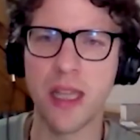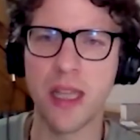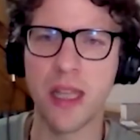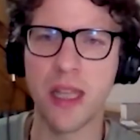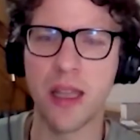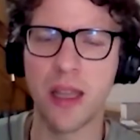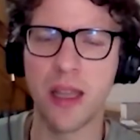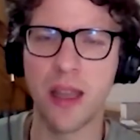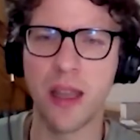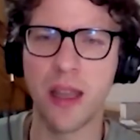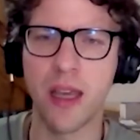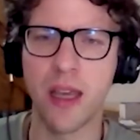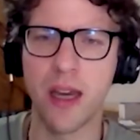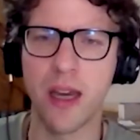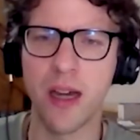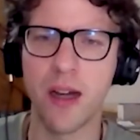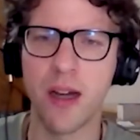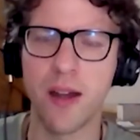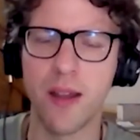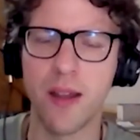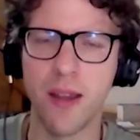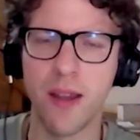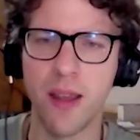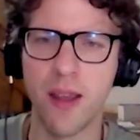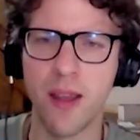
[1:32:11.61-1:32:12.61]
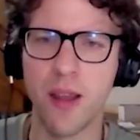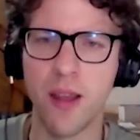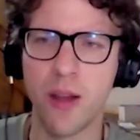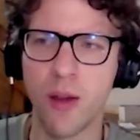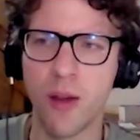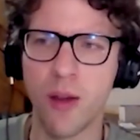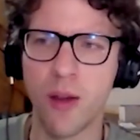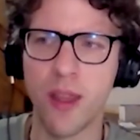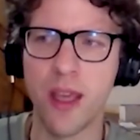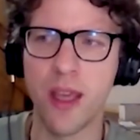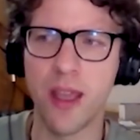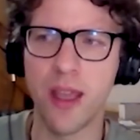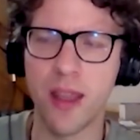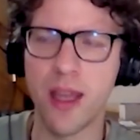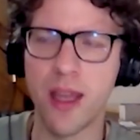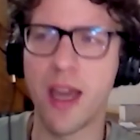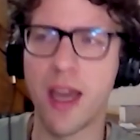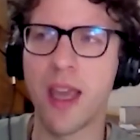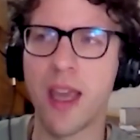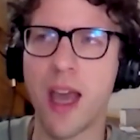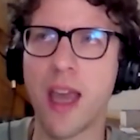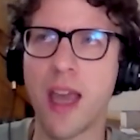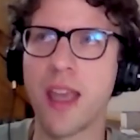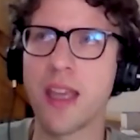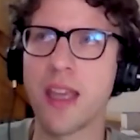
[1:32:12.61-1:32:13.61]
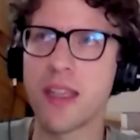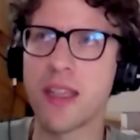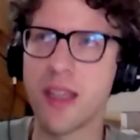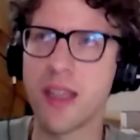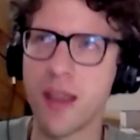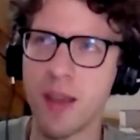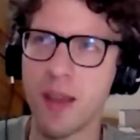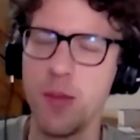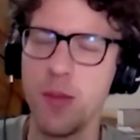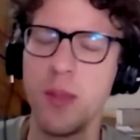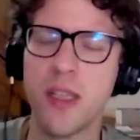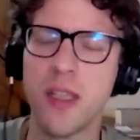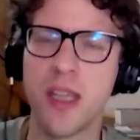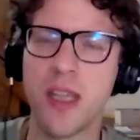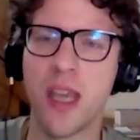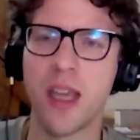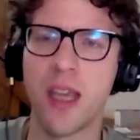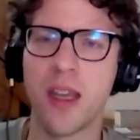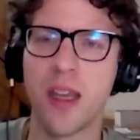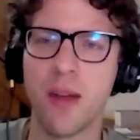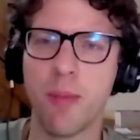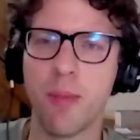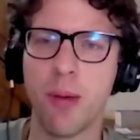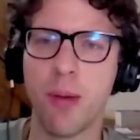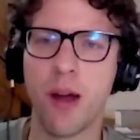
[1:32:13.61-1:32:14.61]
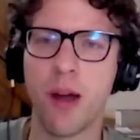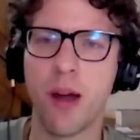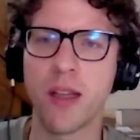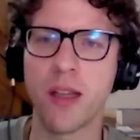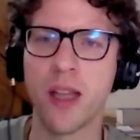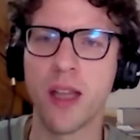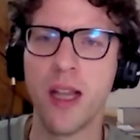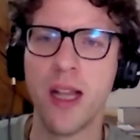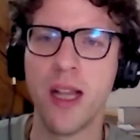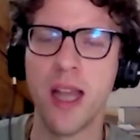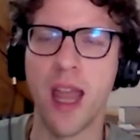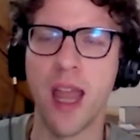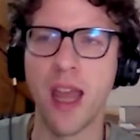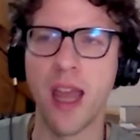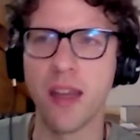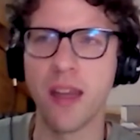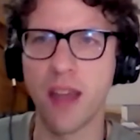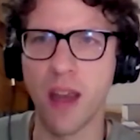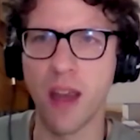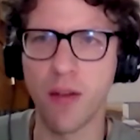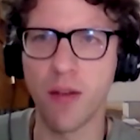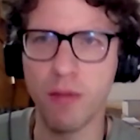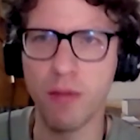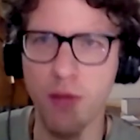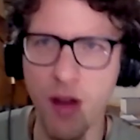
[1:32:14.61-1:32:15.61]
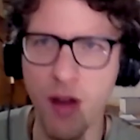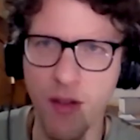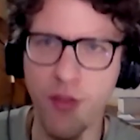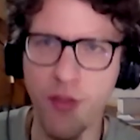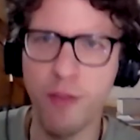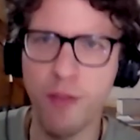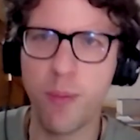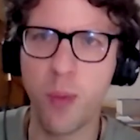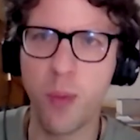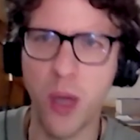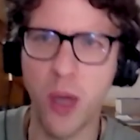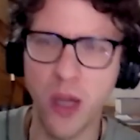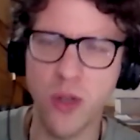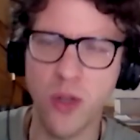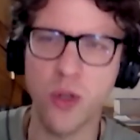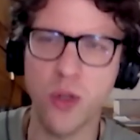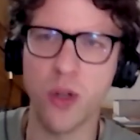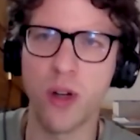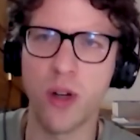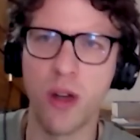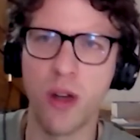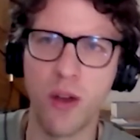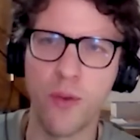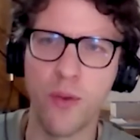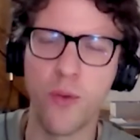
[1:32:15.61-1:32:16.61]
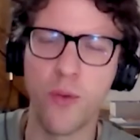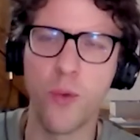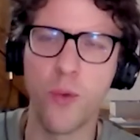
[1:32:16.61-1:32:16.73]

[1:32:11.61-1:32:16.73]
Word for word: And they're, you know, I guess they can be taken apart, and a rough picture of